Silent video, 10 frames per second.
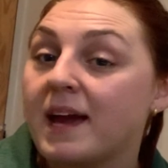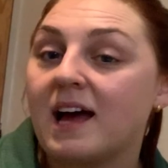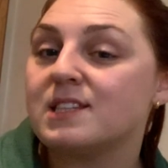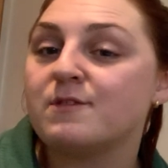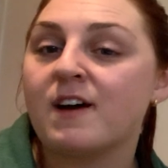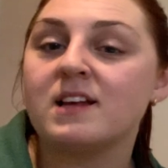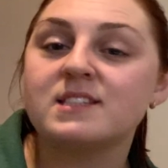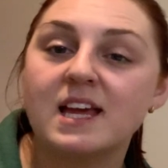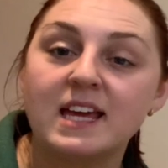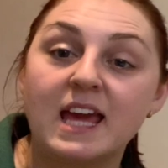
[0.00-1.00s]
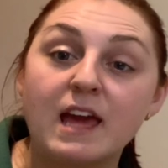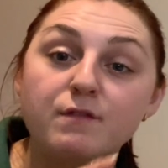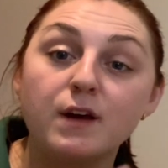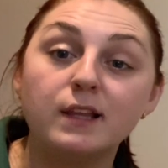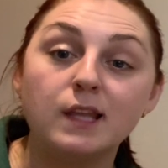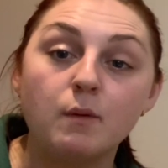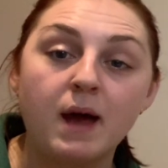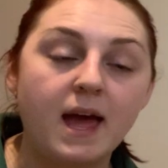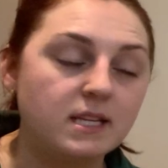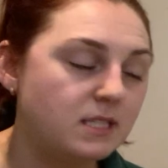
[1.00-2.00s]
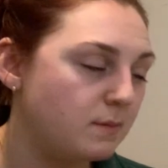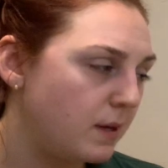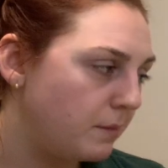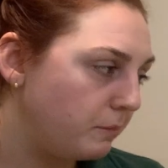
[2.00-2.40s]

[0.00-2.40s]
as fast and gave a lower estimate.